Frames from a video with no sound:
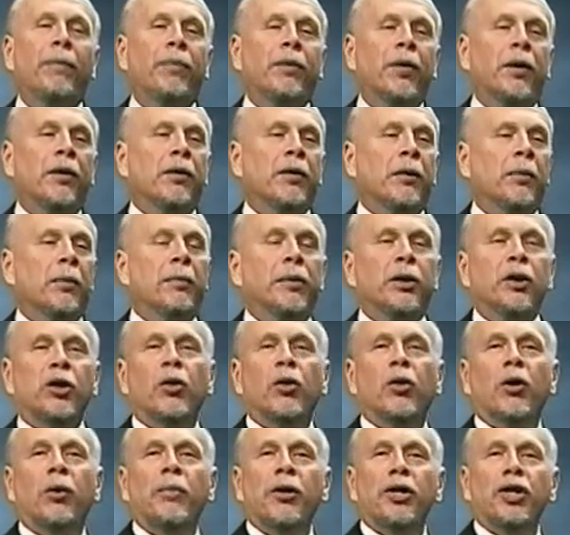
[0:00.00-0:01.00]
Some of the
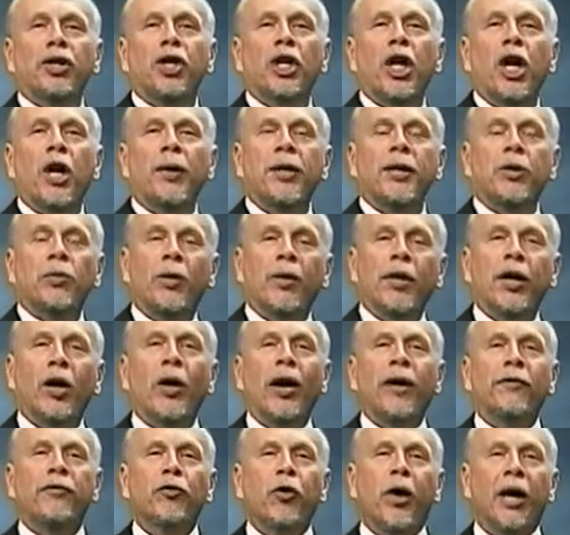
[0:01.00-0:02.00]
student missionaries were there
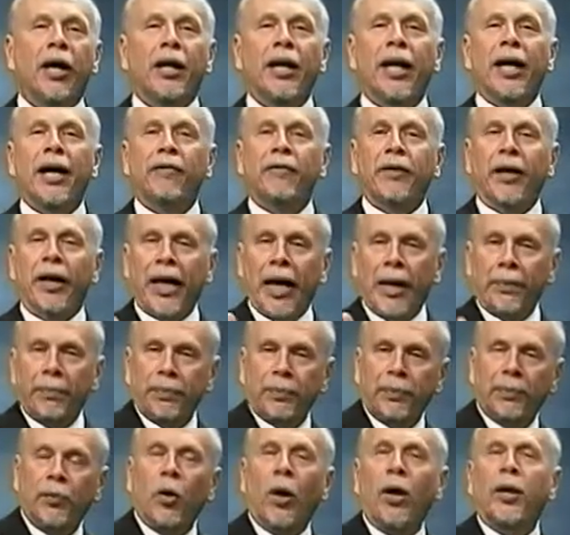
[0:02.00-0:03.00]
after I left. They
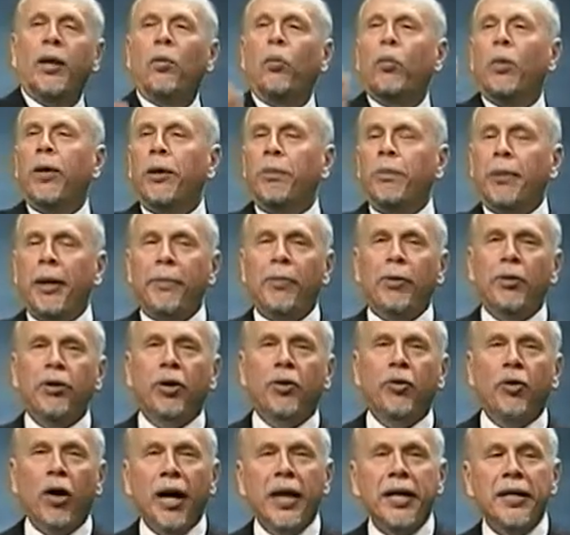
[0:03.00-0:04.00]
kept trying to win people to
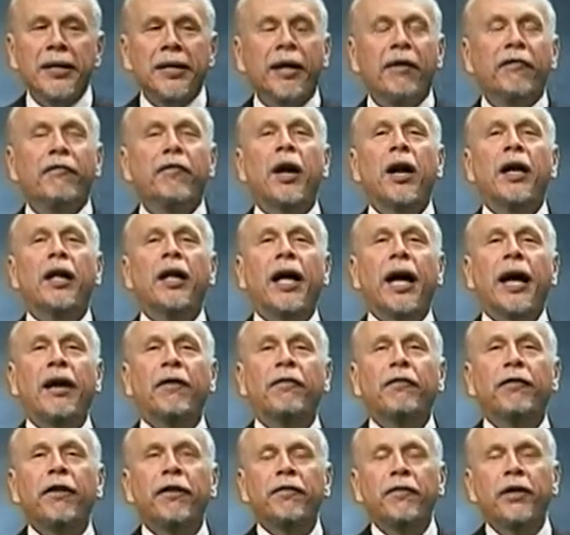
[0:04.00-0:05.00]
Christ. They finally had
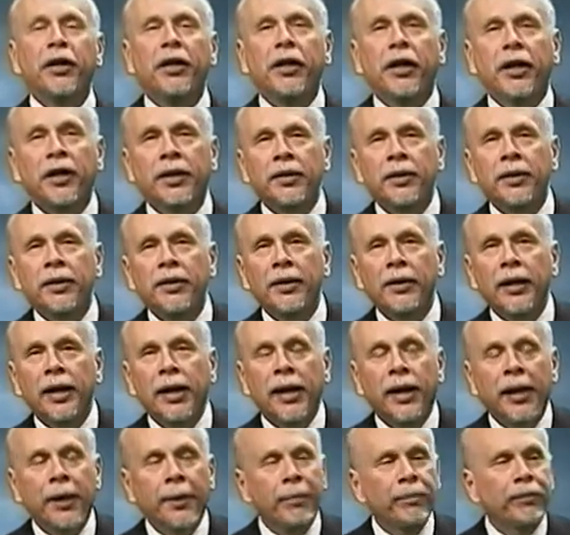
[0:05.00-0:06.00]
50 kids.
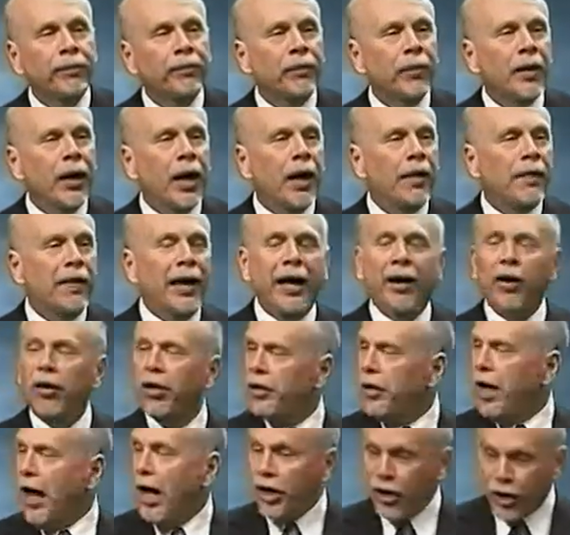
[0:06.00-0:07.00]
They could
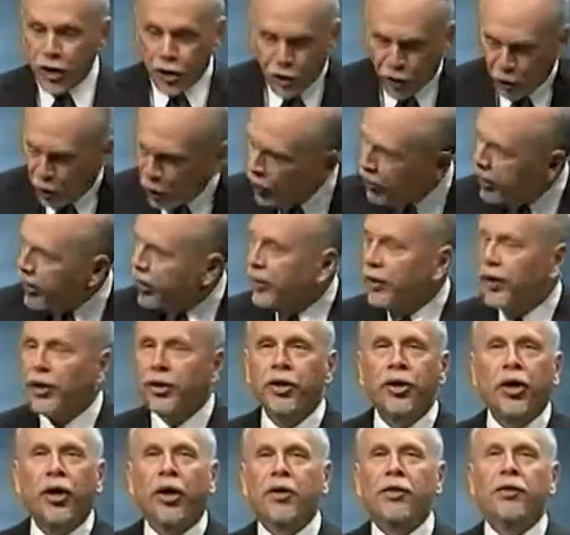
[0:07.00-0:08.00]
not join the
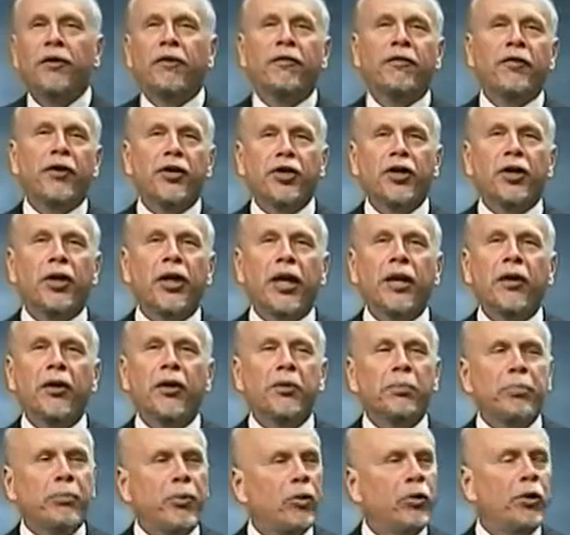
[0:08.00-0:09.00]
church officially. Their
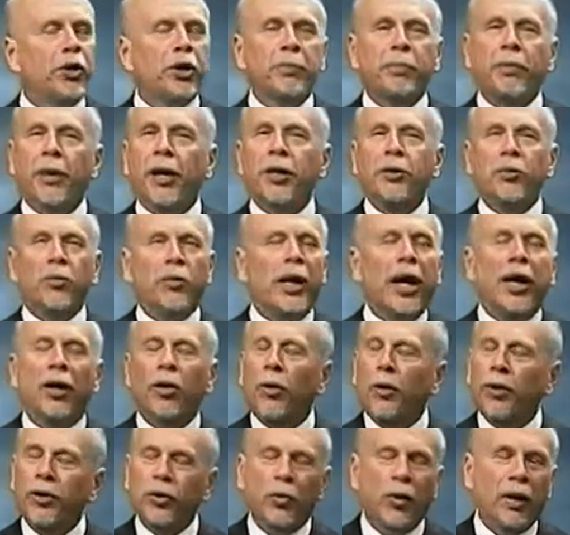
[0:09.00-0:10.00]
Buddhist parents were not
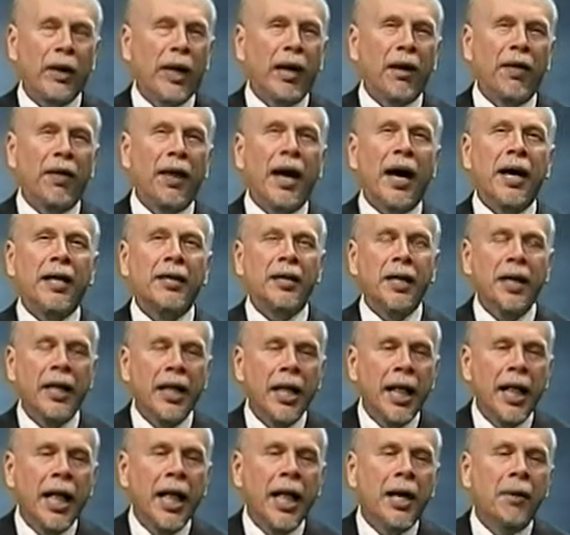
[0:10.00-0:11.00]
going to allow that.
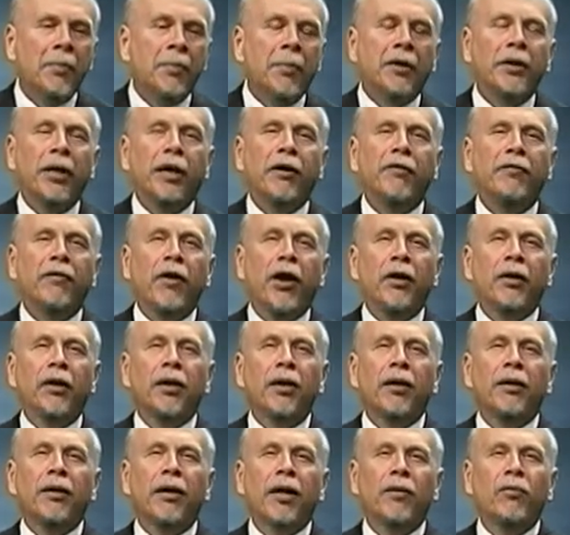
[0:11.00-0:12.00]
But they'd fallen
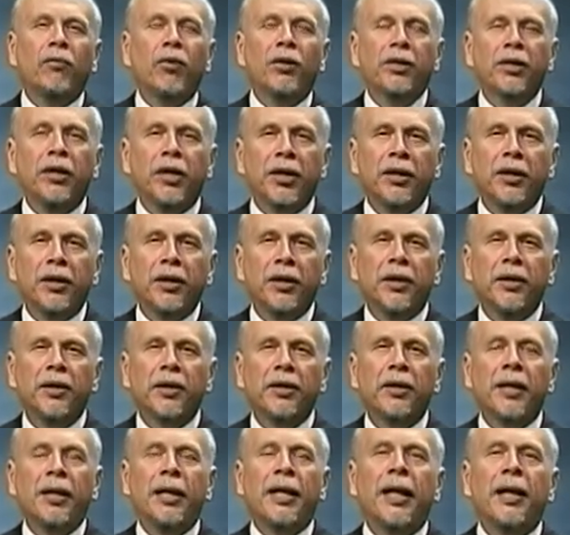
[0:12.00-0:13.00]
in love with Jesus,
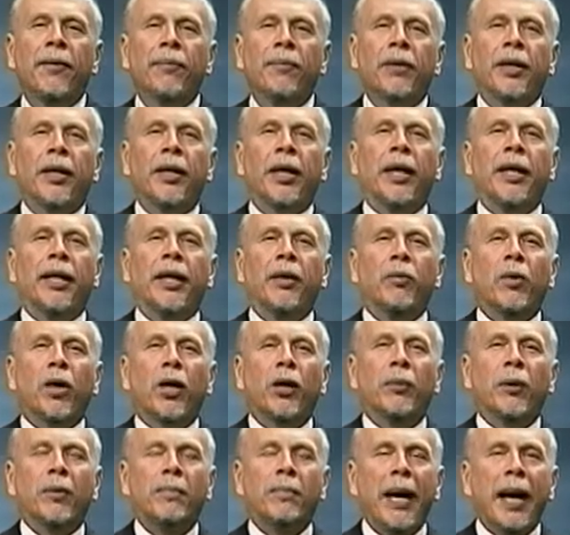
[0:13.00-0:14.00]
and they wanted to
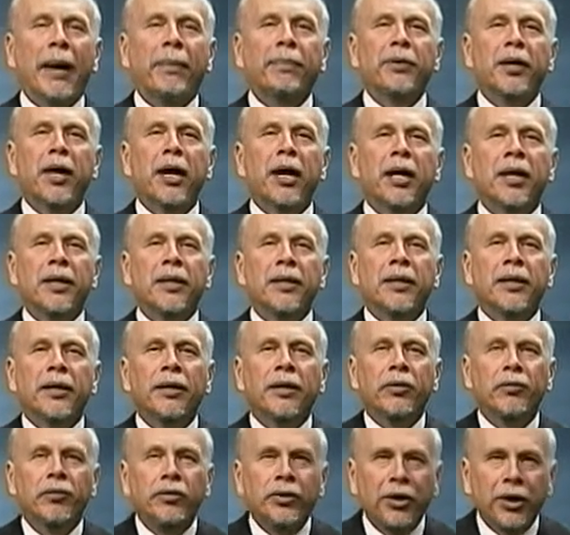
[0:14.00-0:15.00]
be baptized
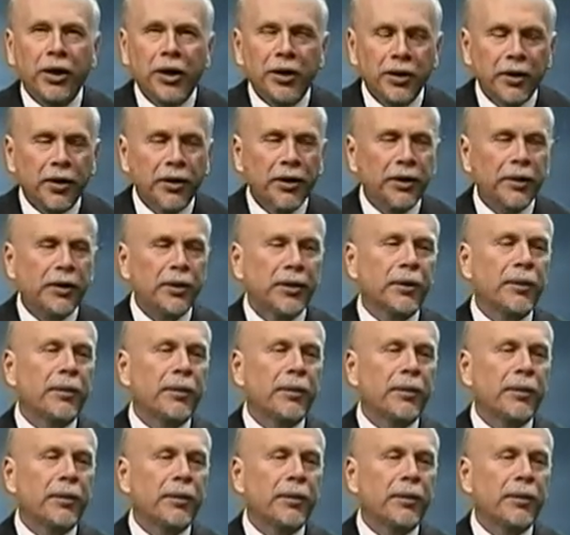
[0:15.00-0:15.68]
into Jesus.